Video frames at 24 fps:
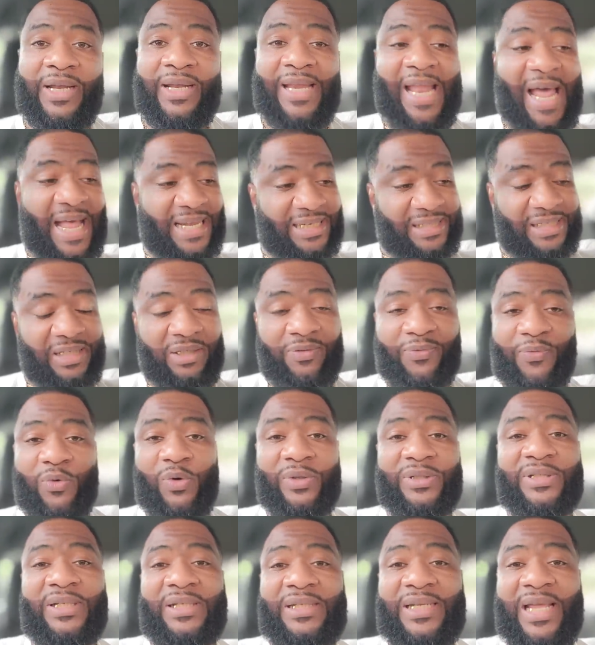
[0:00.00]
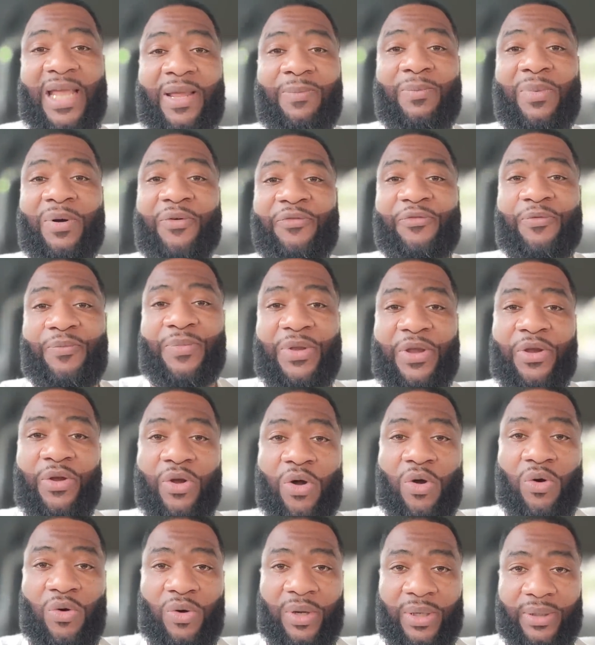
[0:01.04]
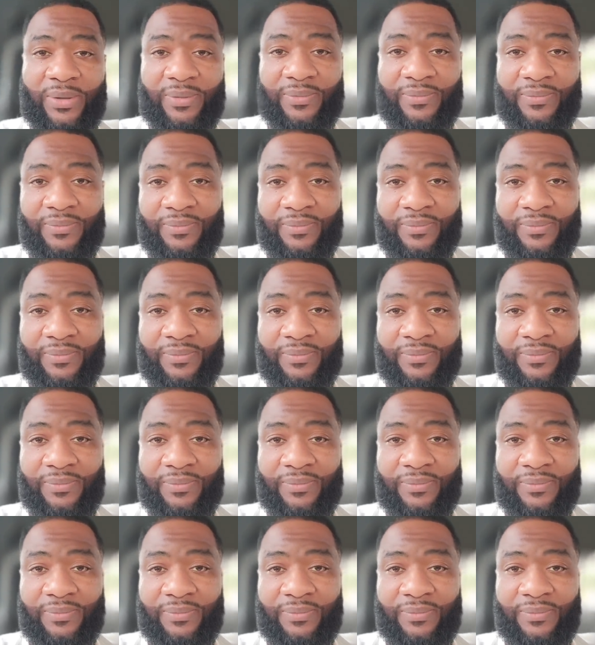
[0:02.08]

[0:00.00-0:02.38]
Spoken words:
not just for today, but from here on.